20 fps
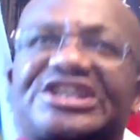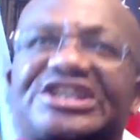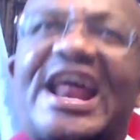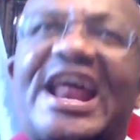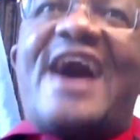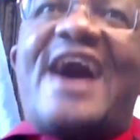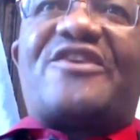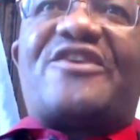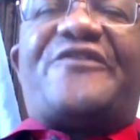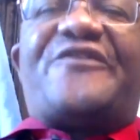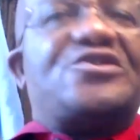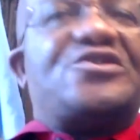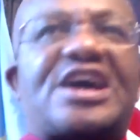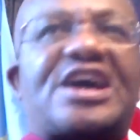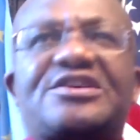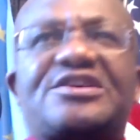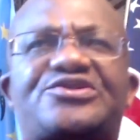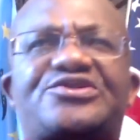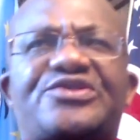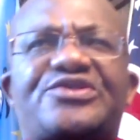is the
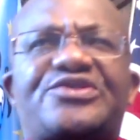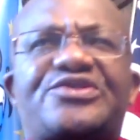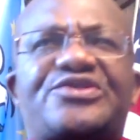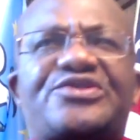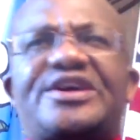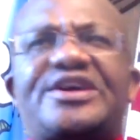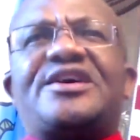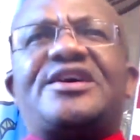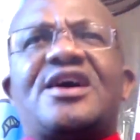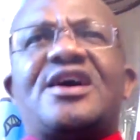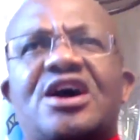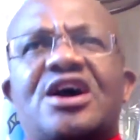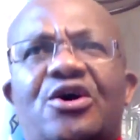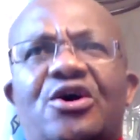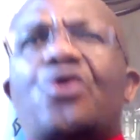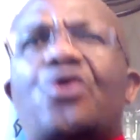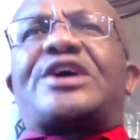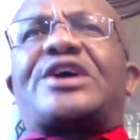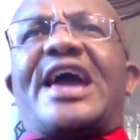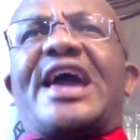Anglophone territory,
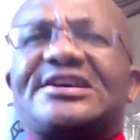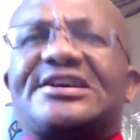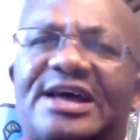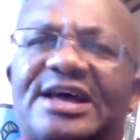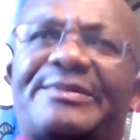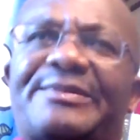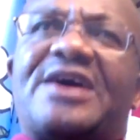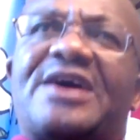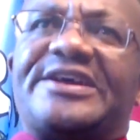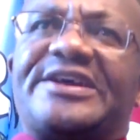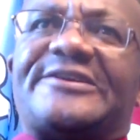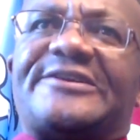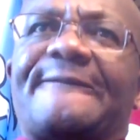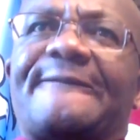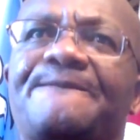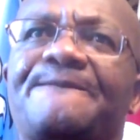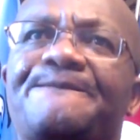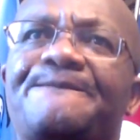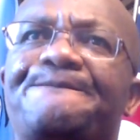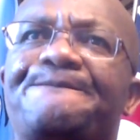who cares about it?